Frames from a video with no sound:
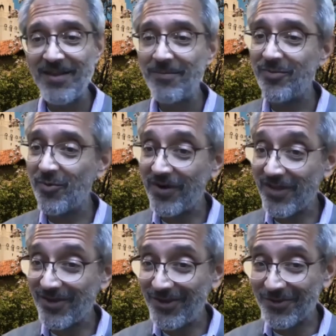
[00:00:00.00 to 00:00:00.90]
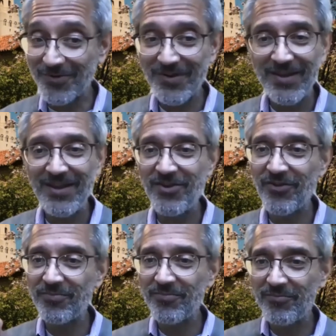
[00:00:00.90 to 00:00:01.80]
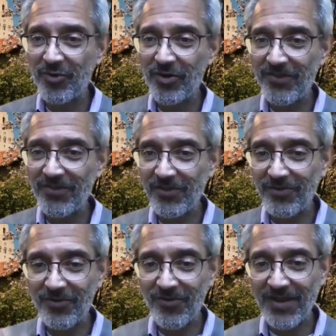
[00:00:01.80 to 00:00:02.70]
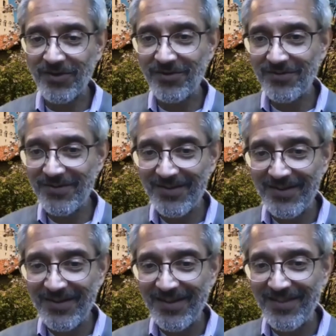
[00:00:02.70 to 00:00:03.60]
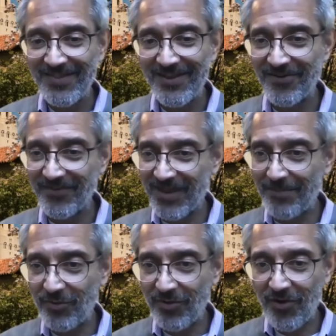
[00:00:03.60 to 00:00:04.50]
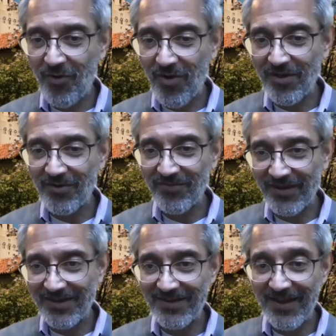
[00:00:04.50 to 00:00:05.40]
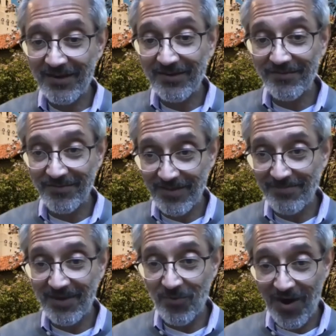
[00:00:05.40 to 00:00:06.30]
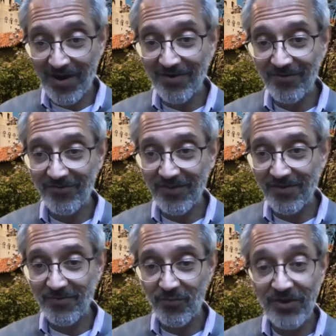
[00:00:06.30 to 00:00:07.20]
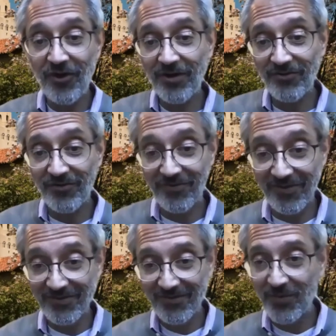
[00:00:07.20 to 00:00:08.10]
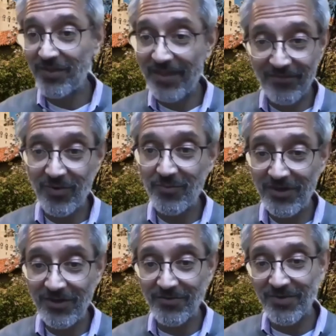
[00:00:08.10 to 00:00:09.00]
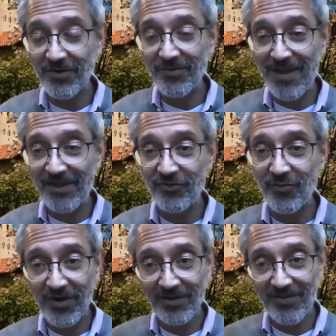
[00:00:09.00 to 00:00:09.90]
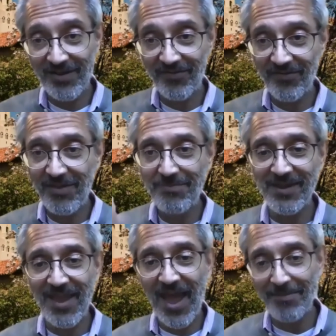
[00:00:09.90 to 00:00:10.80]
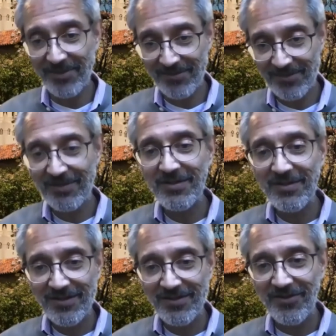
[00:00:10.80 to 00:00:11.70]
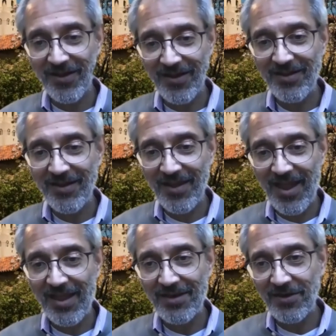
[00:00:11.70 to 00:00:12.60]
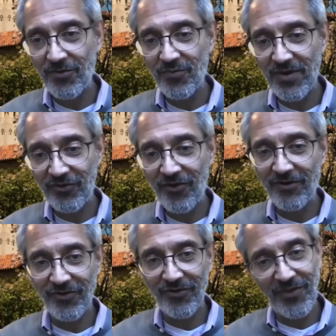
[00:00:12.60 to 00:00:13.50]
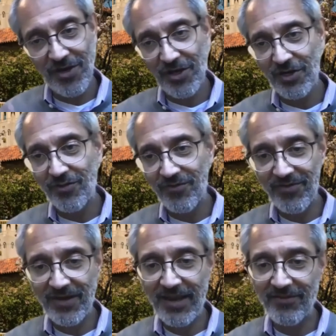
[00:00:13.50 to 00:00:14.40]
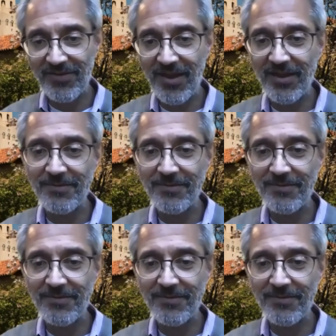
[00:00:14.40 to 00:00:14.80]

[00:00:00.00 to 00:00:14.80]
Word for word: But what do? You just put it in the little cradle. There's a couple of coils that inductively, meaning wirelessly, recharges it. Well, that's what we do. You know, imagine wearing like a sleeping cap, okay? And you recharge it, and then you can use it the next day.